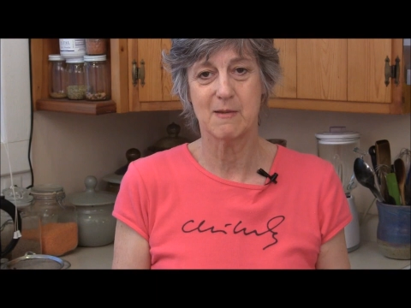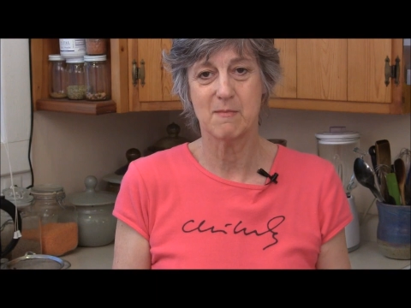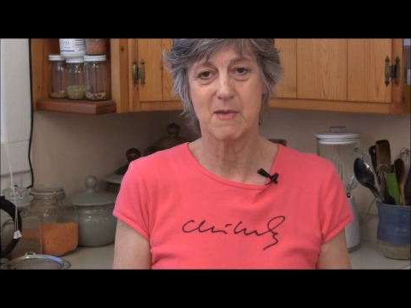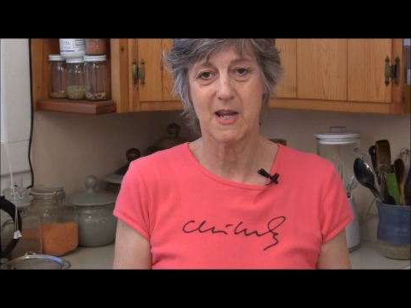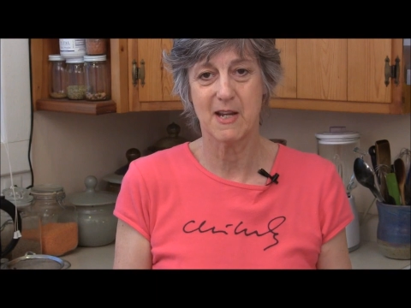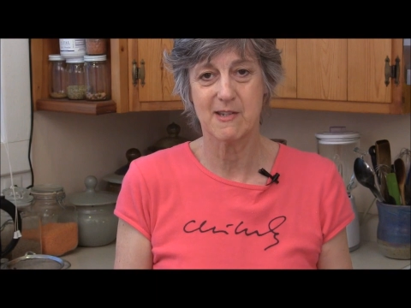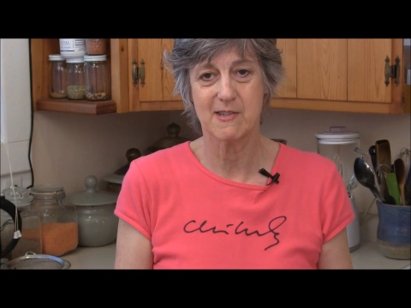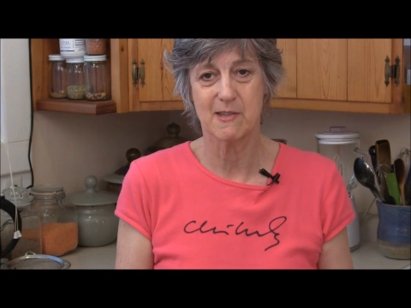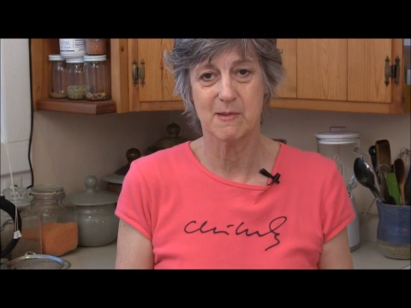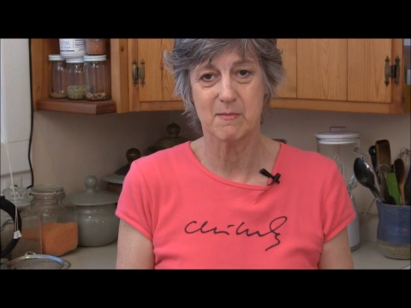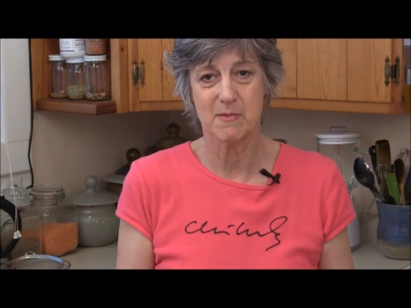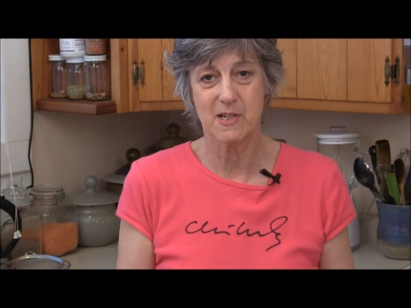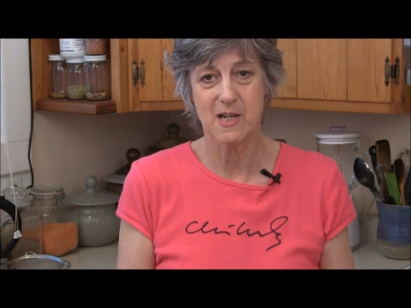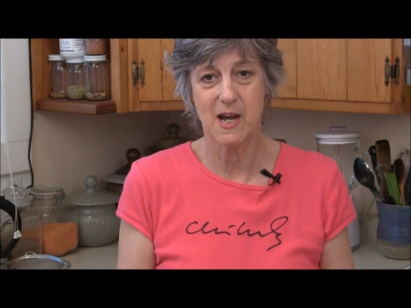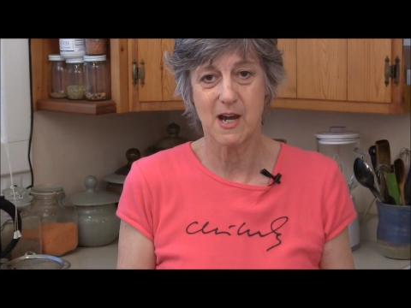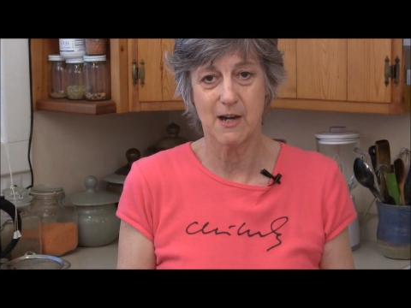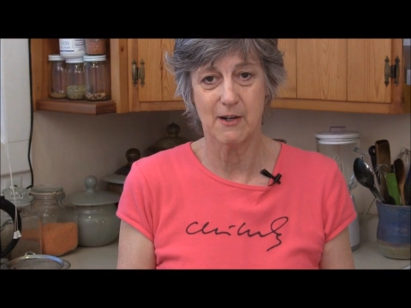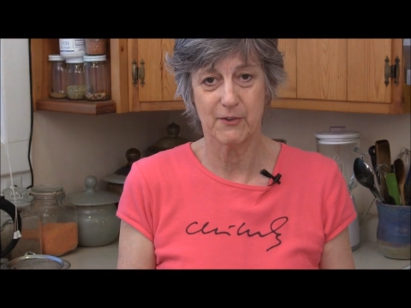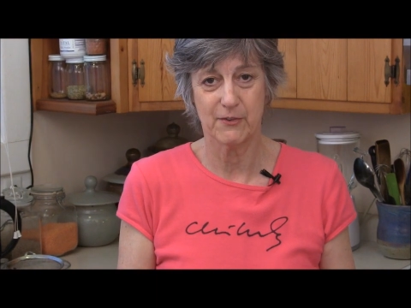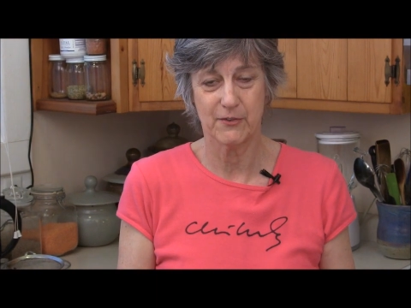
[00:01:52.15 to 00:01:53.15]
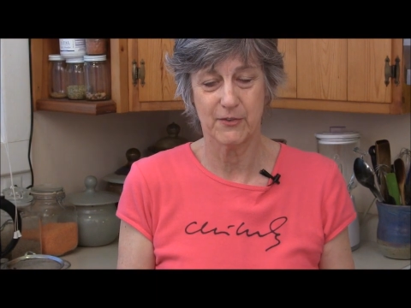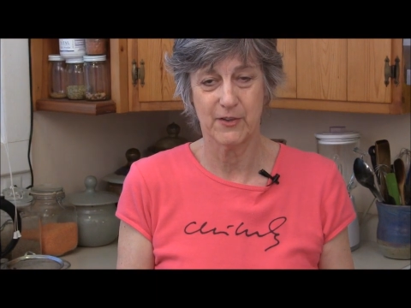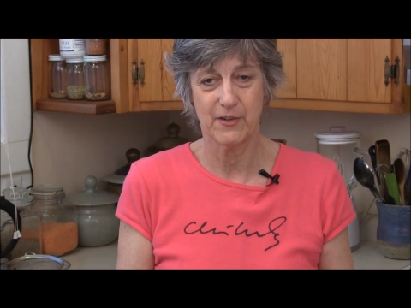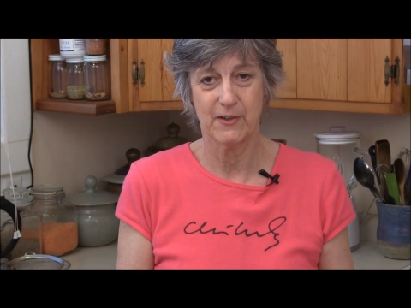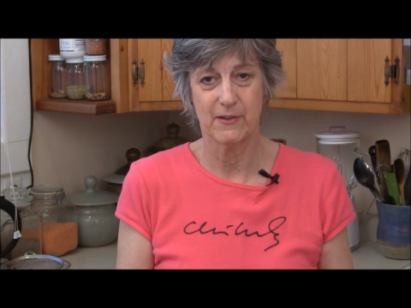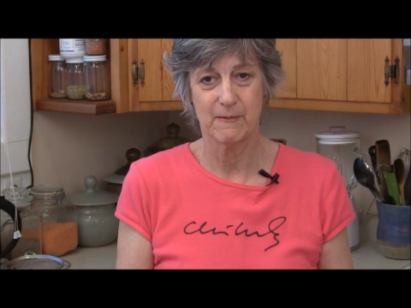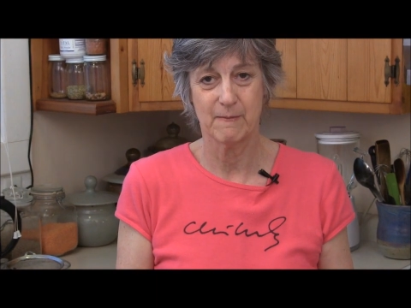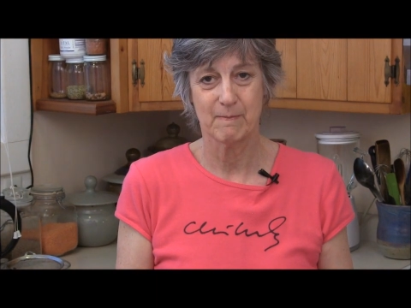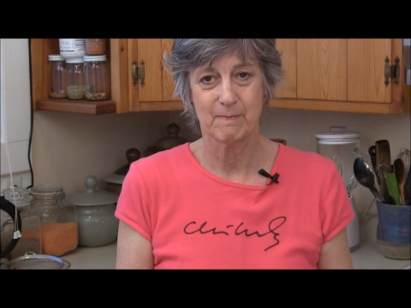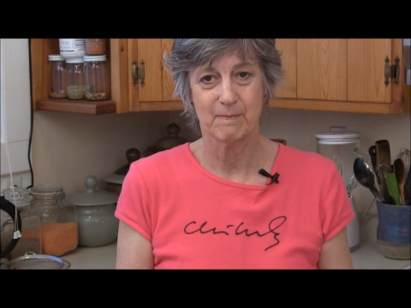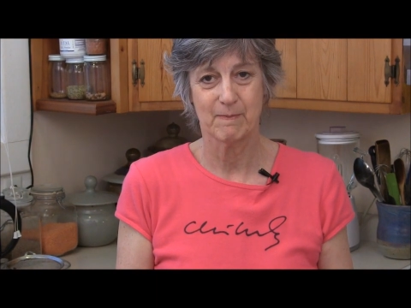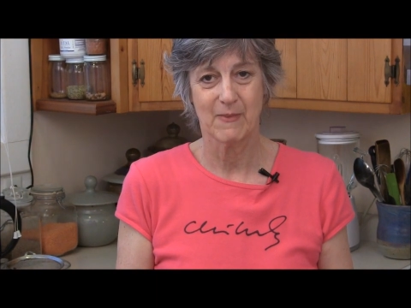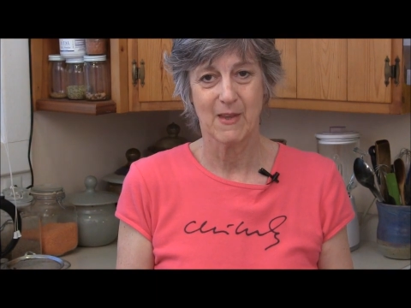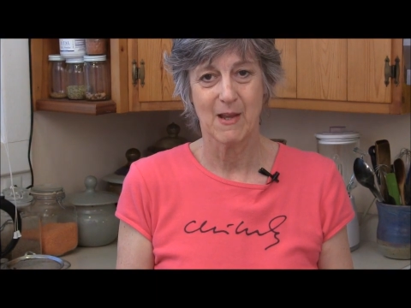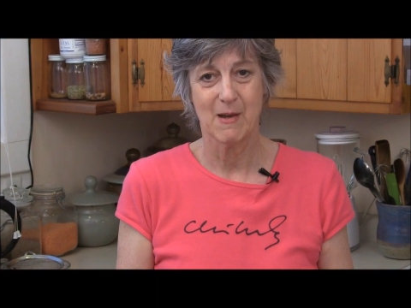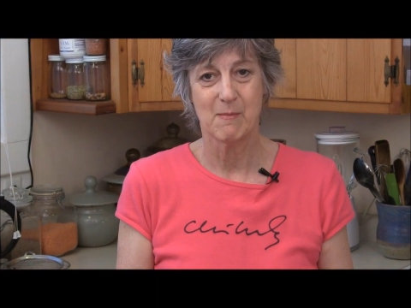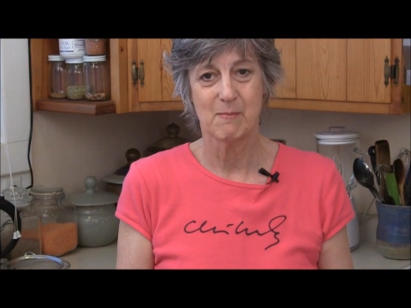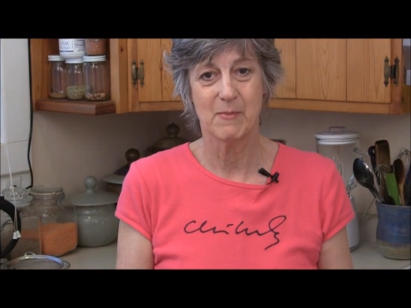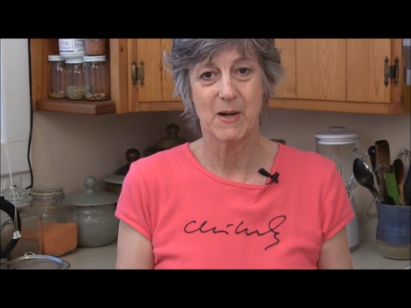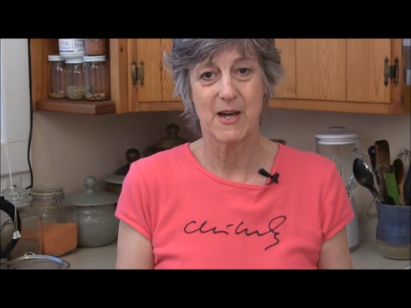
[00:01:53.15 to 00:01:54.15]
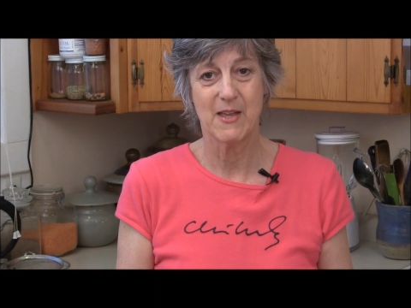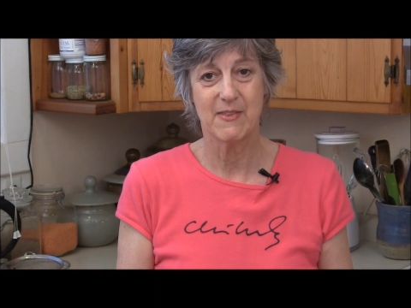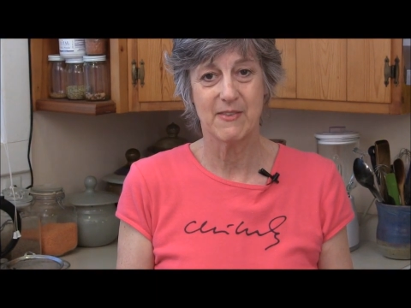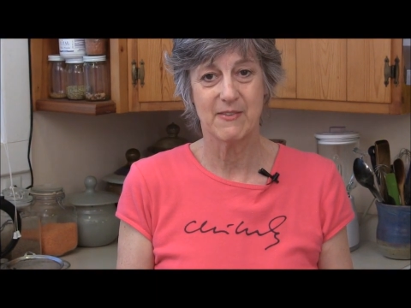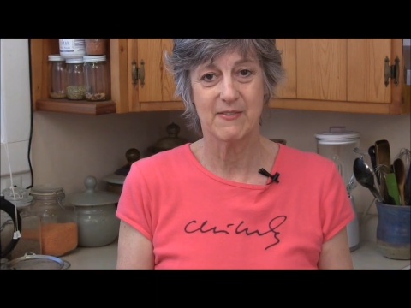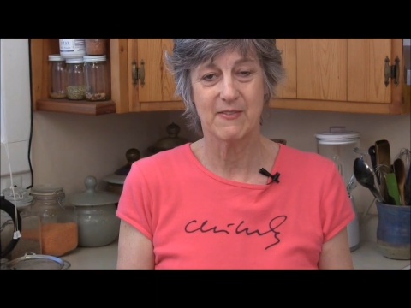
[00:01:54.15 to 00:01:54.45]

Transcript: makes them tough, but